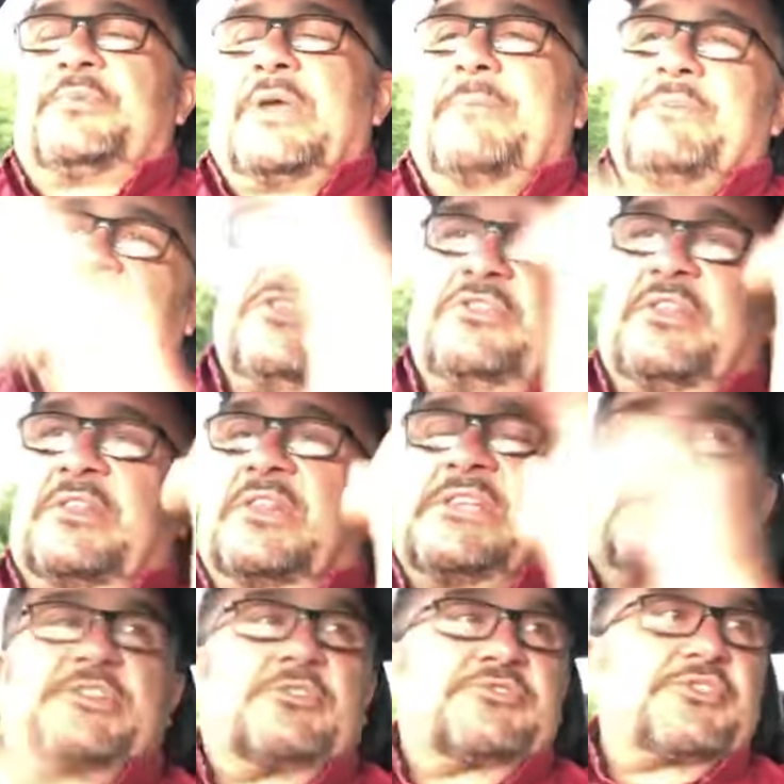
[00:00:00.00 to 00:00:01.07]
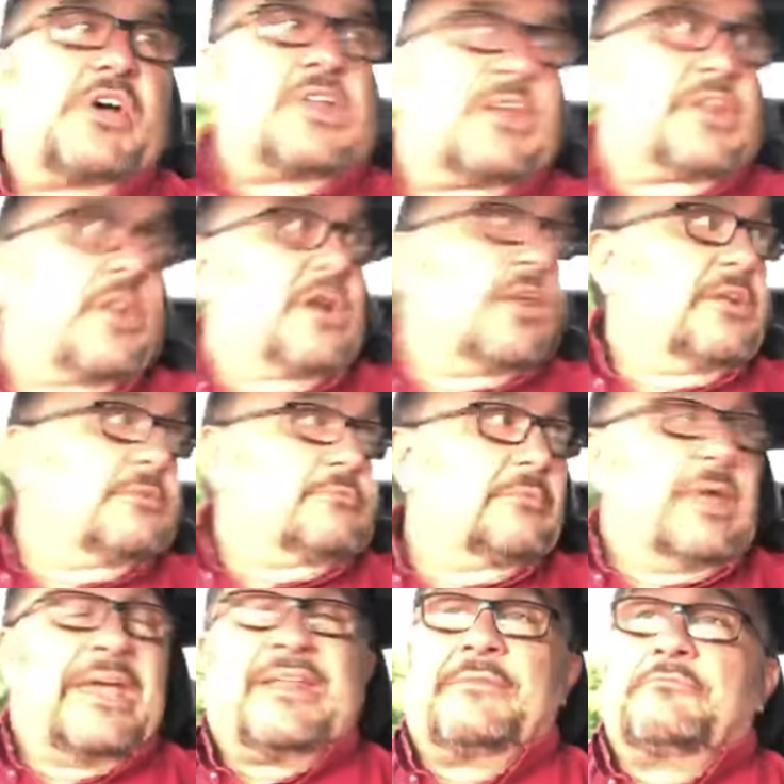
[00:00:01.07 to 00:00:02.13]
I mean the list goes on and on.
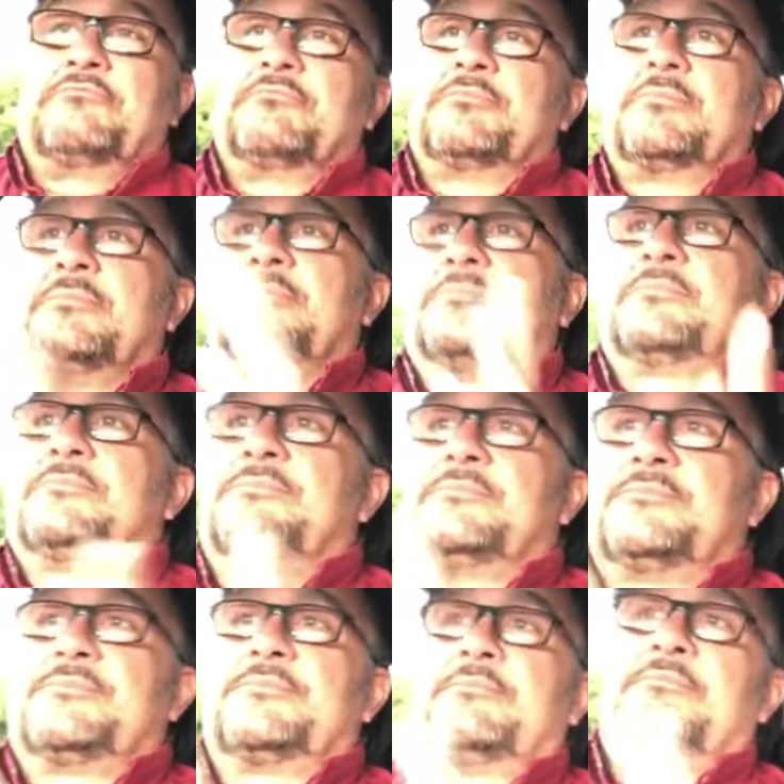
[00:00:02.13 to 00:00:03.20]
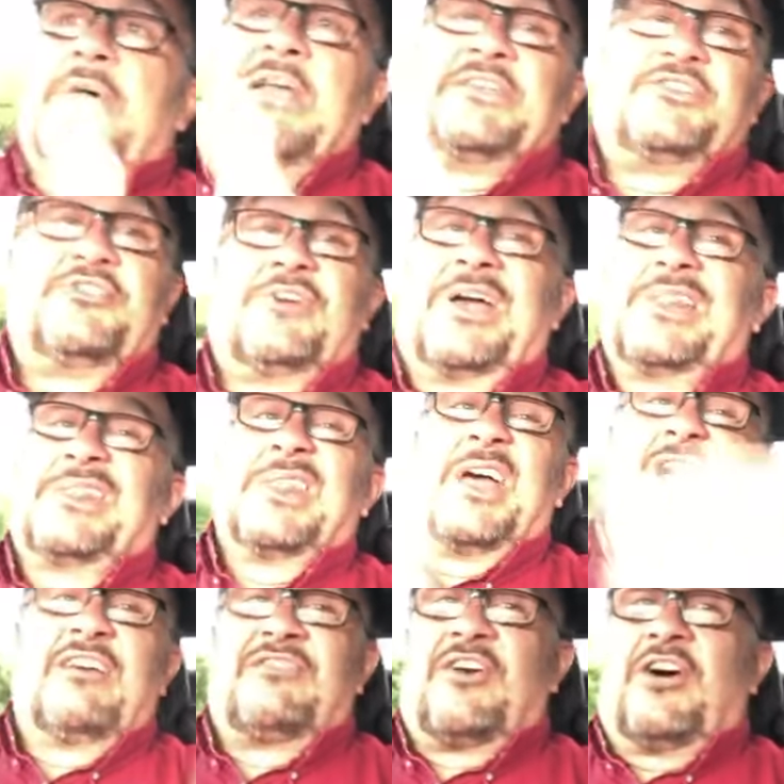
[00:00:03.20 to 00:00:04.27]
And mind you, I
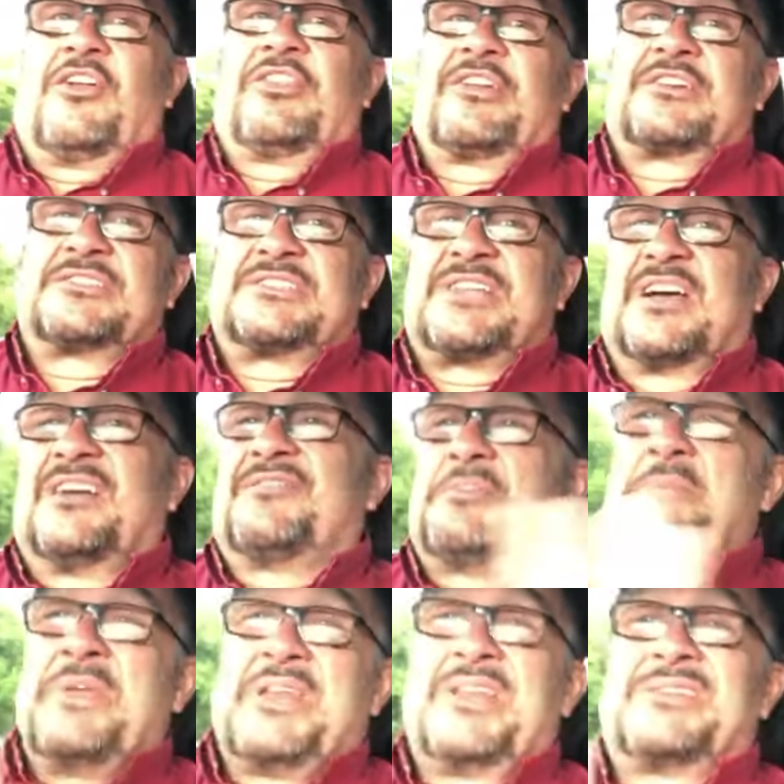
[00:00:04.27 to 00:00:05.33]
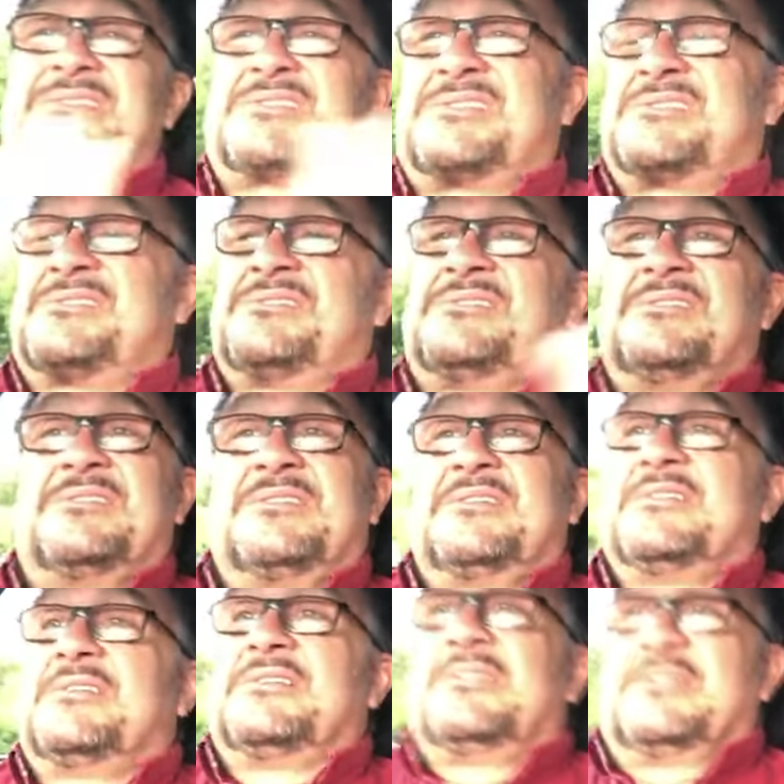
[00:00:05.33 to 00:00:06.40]
love all their stuff. I mean it's
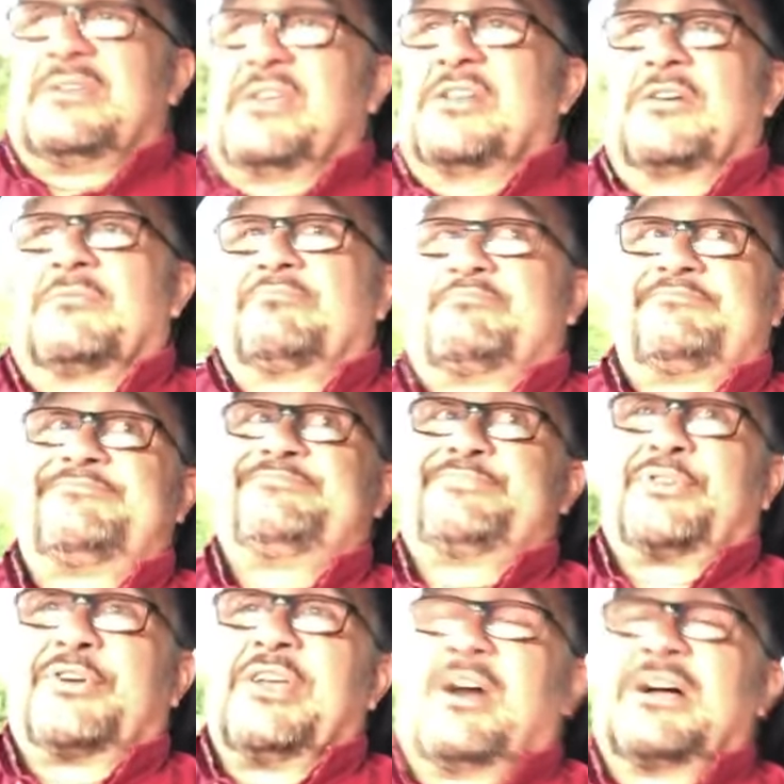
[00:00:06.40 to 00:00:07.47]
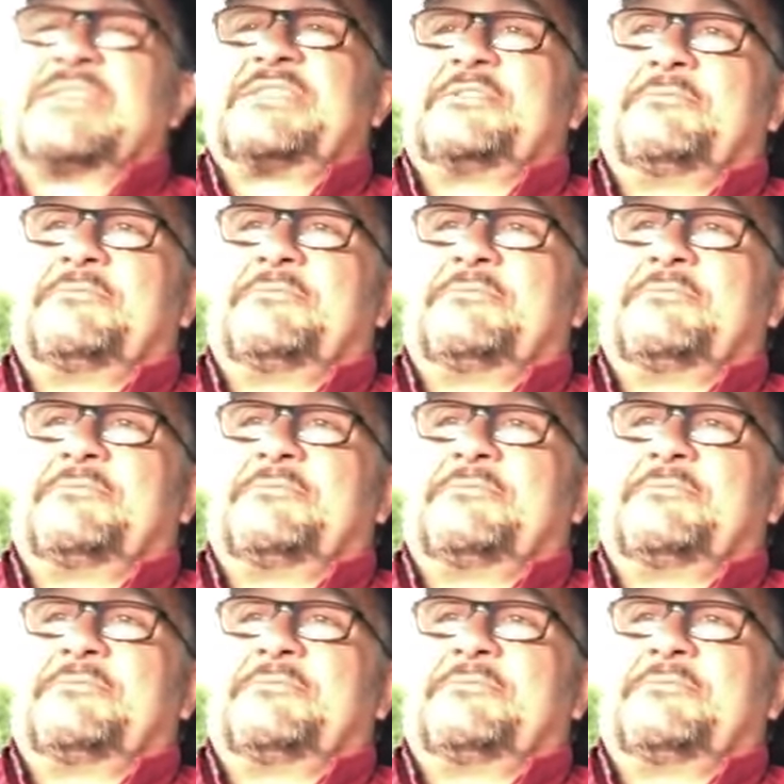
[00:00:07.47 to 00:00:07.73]
you know pretty awesome.